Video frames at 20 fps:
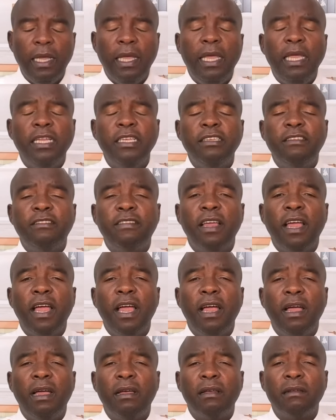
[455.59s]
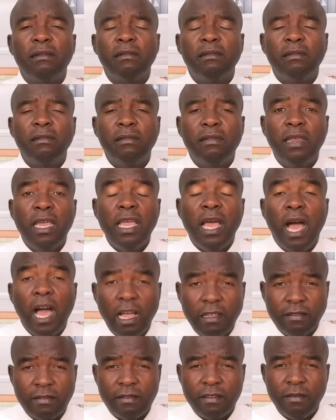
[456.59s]
and they
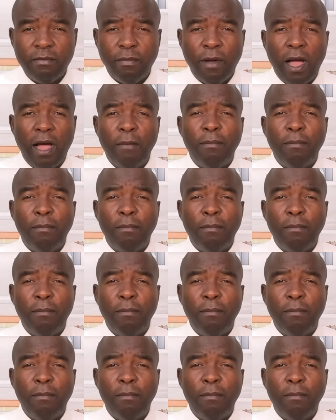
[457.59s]
asked him